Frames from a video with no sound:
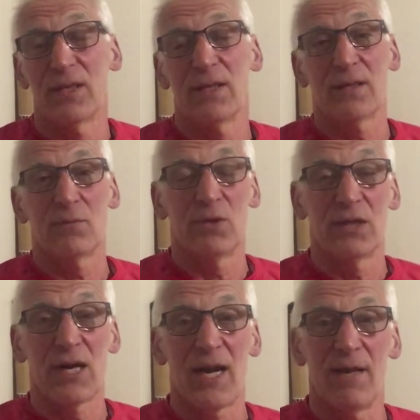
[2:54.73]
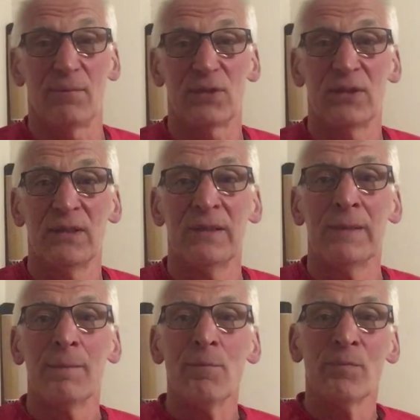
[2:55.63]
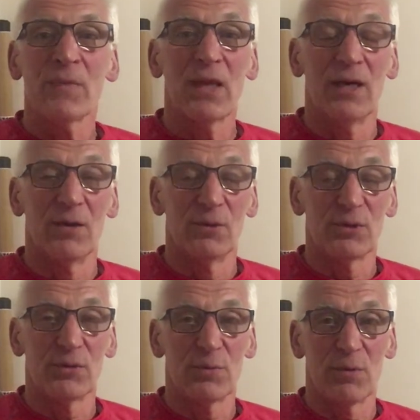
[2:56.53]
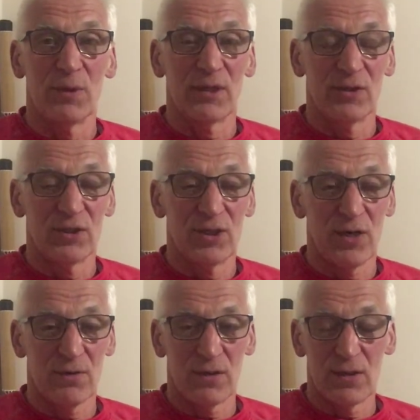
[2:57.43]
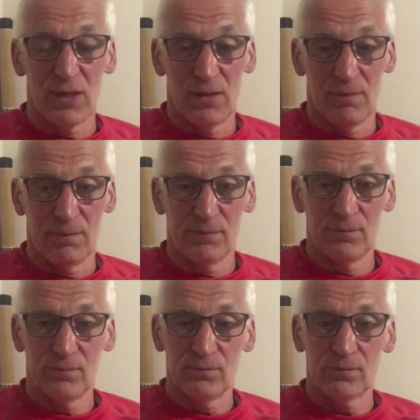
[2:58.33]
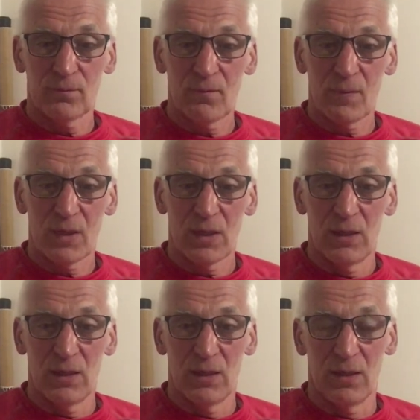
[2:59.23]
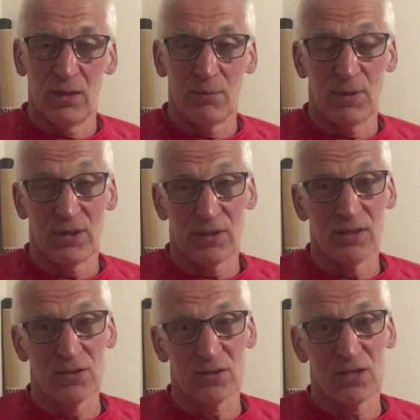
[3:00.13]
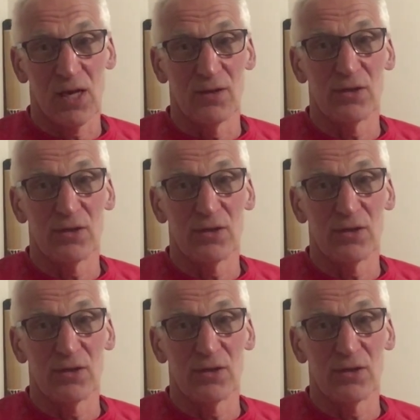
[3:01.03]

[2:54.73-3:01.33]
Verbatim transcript: the with the clams, uh, which was probably a good shout. Um, uh, but it did slow